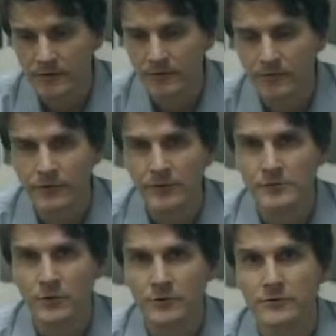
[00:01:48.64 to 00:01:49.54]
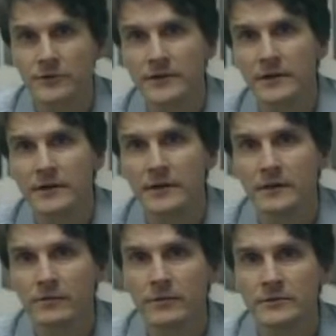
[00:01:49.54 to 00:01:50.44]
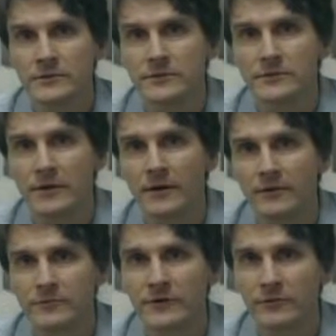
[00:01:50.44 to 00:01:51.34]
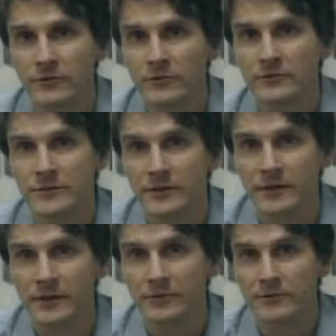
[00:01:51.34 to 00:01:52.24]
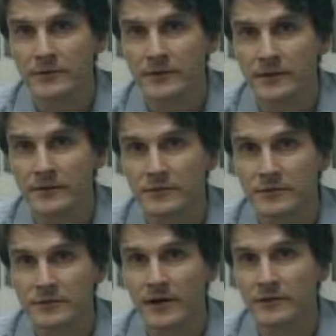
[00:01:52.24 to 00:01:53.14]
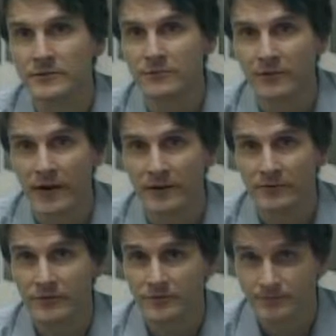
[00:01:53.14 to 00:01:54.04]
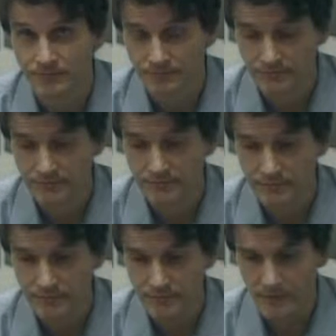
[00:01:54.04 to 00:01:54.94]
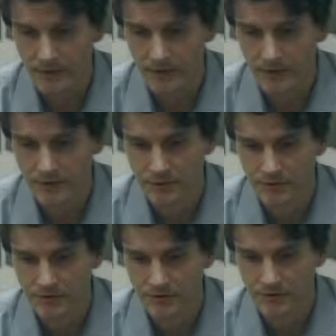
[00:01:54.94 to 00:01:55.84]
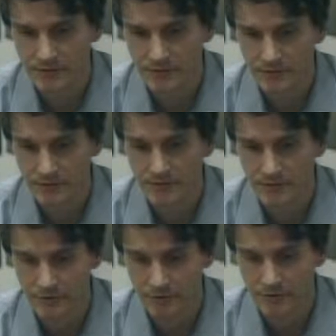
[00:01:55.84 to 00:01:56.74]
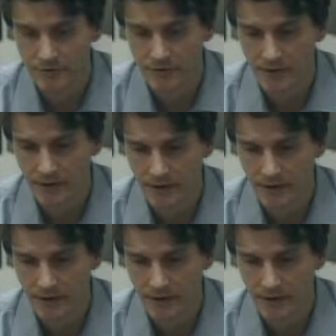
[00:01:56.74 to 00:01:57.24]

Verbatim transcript: The first portrait that I did was of Jeff Lucy, and that was in two thousand five. I chose to do this portrait